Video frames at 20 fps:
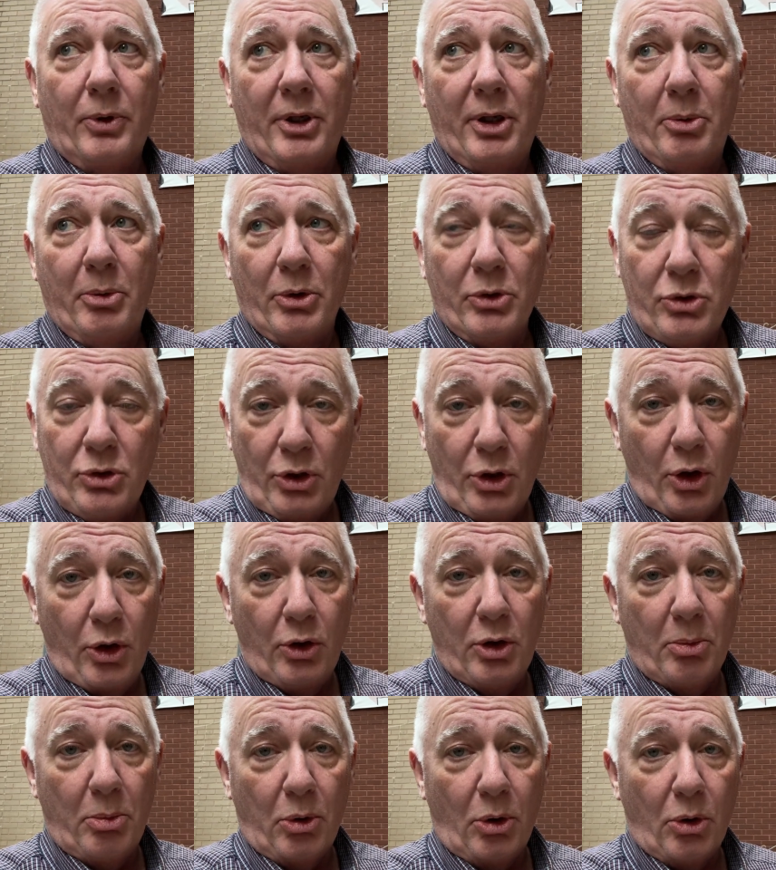most
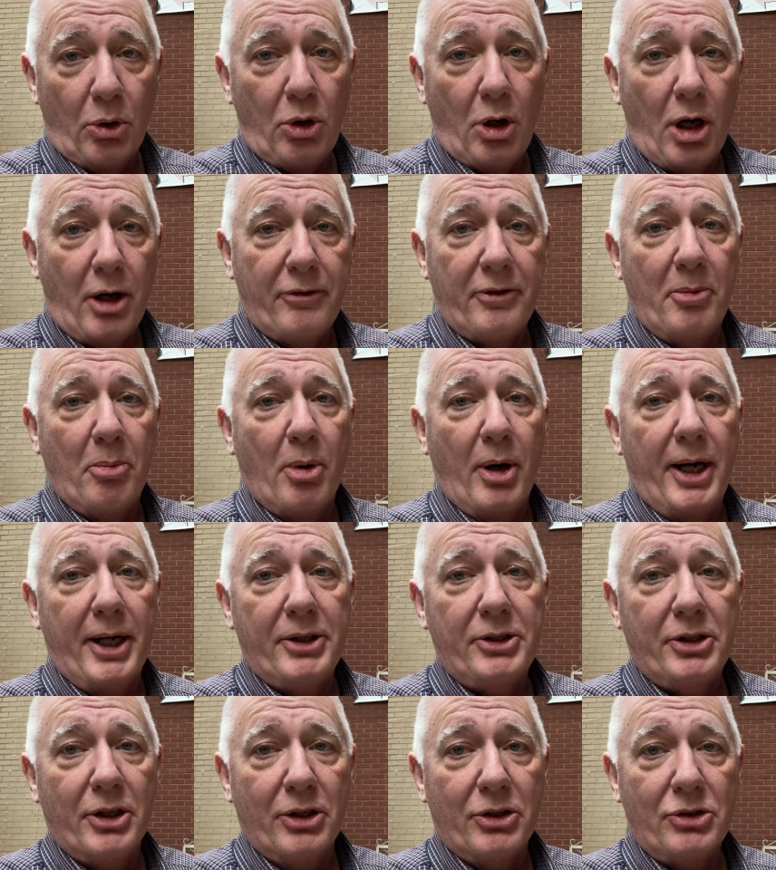notable coffee
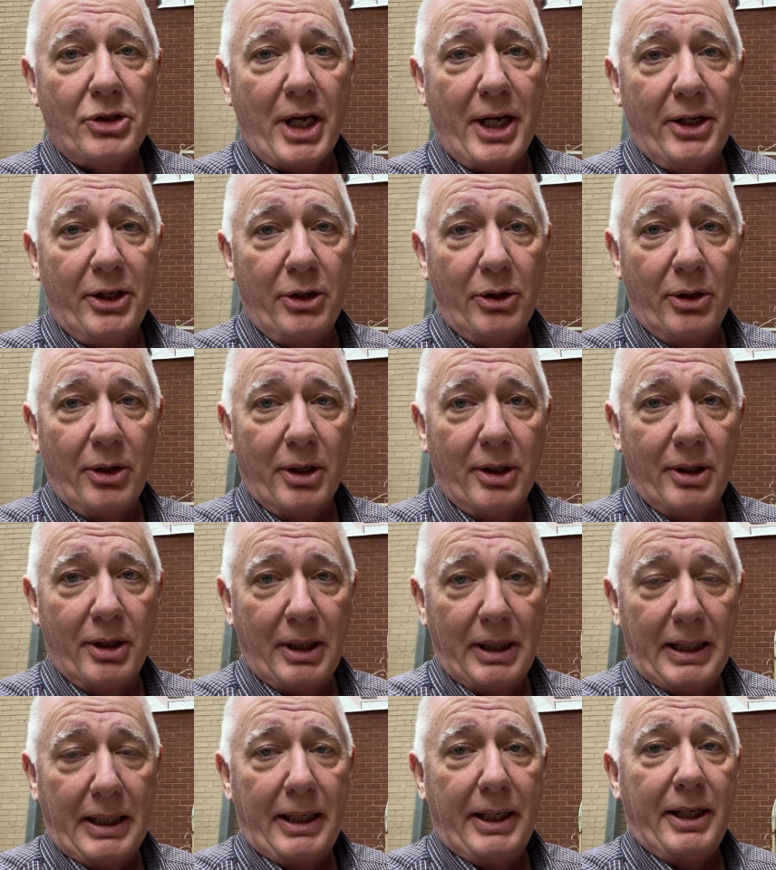brands here in Chattanooga
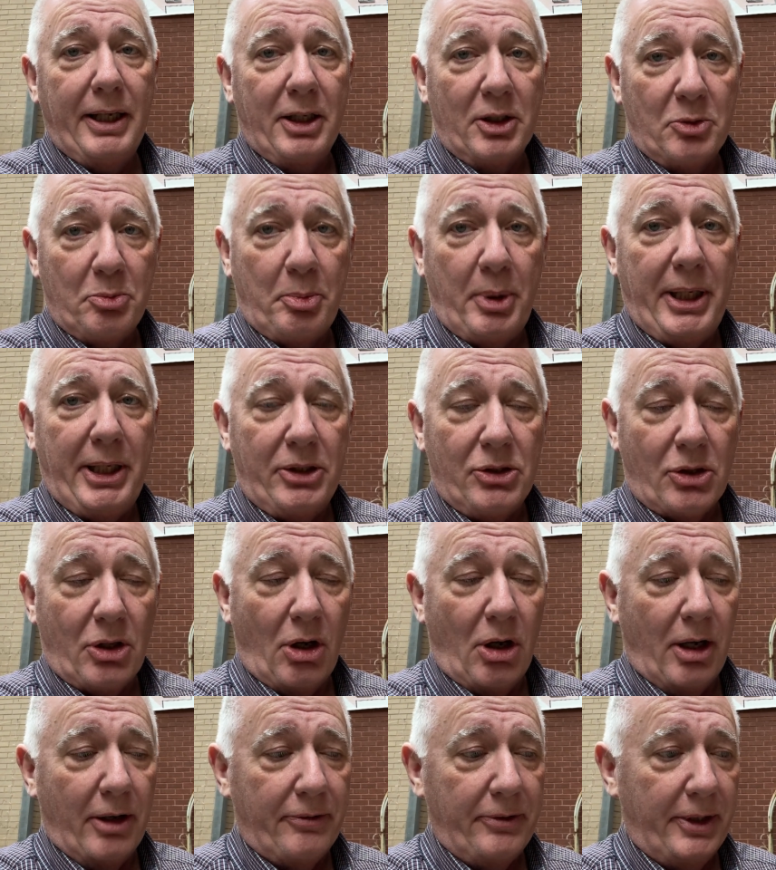is Pete's
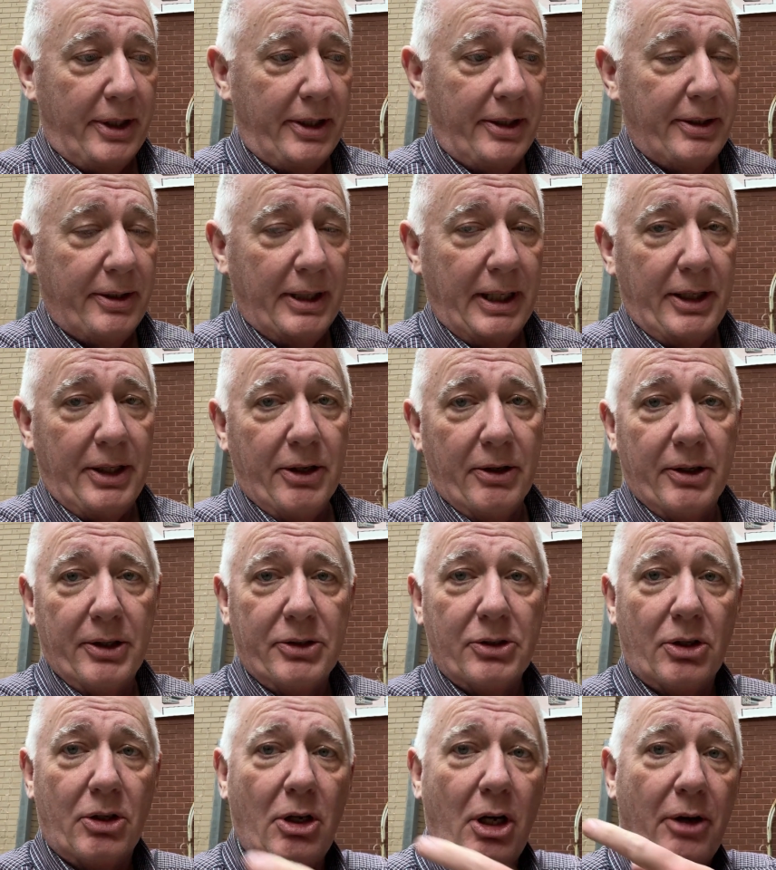Coffee. And there is
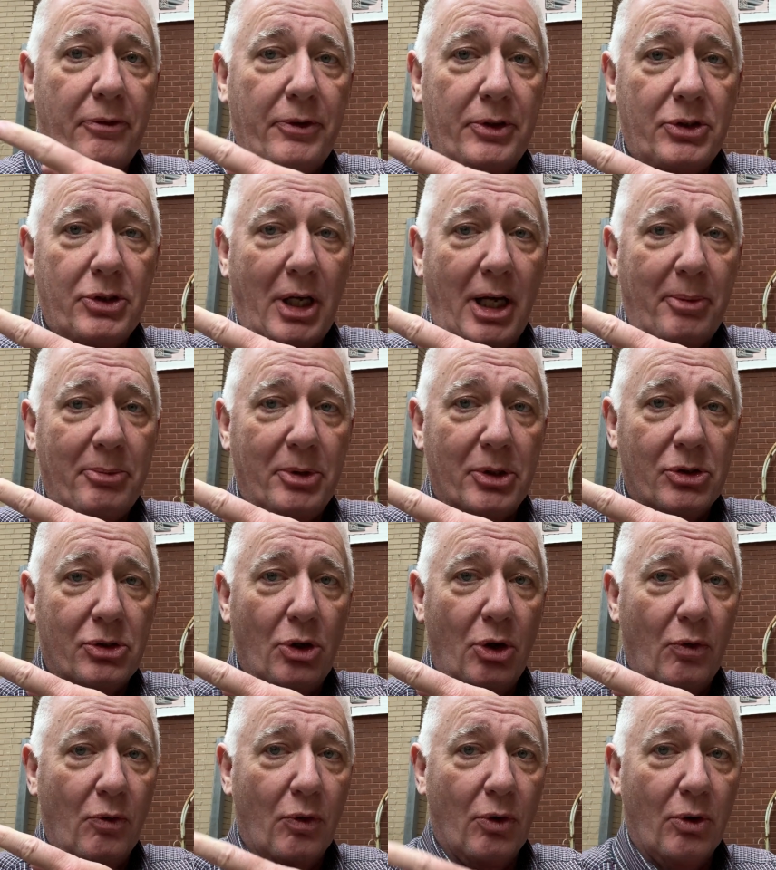a coffee shop just
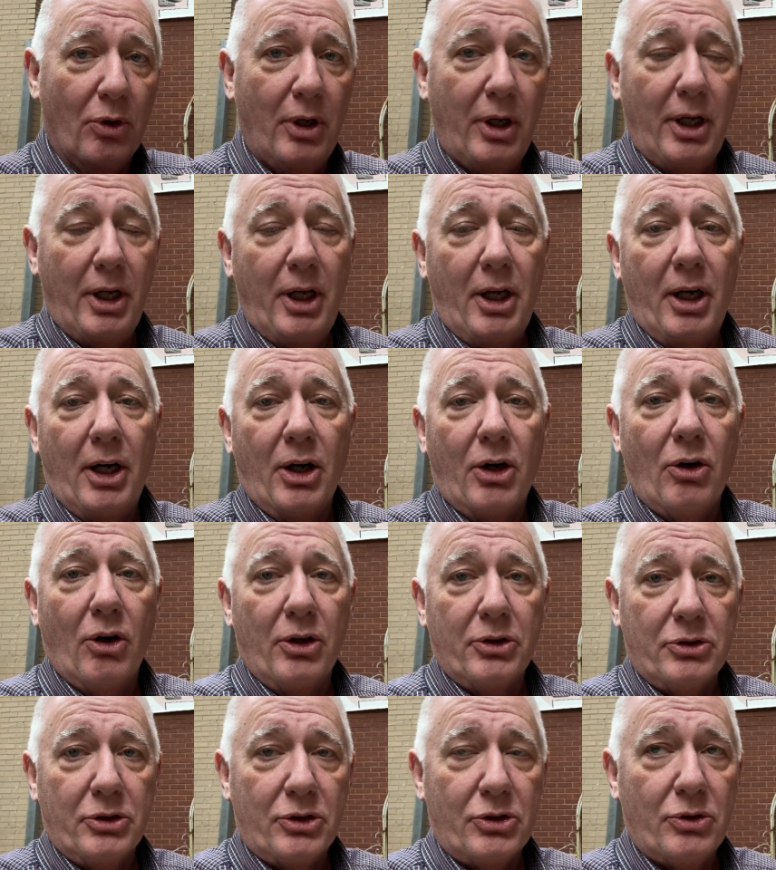over
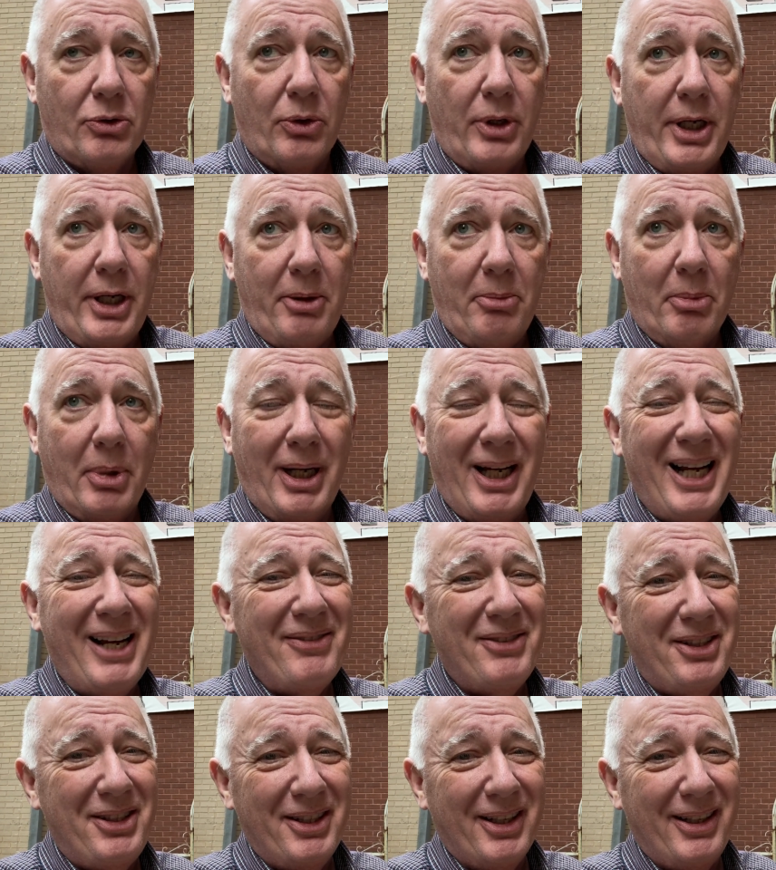across the street. But I
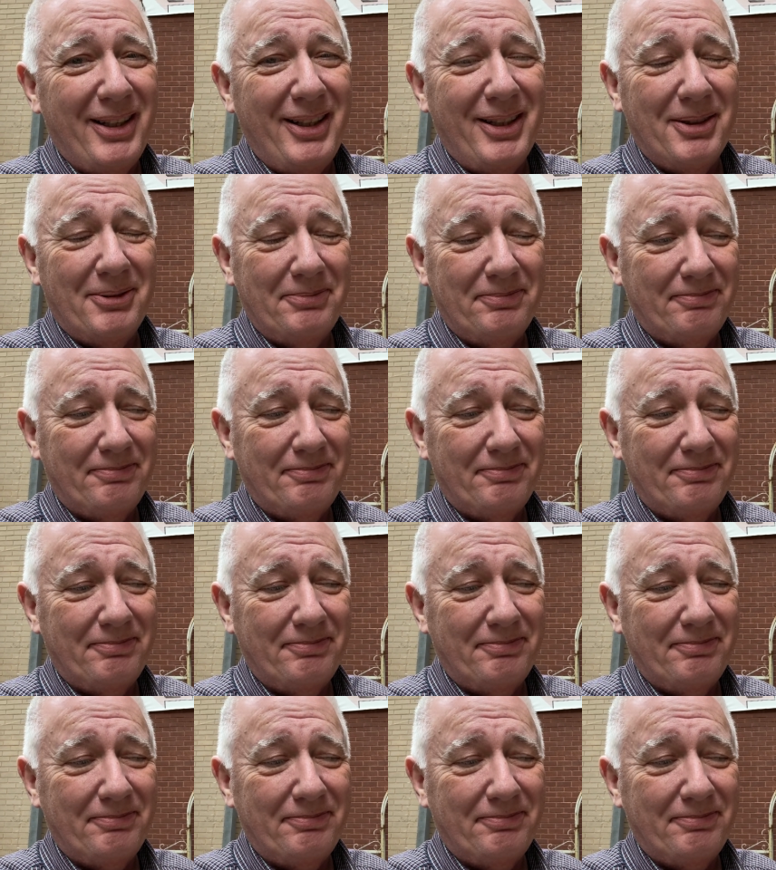have to tell you,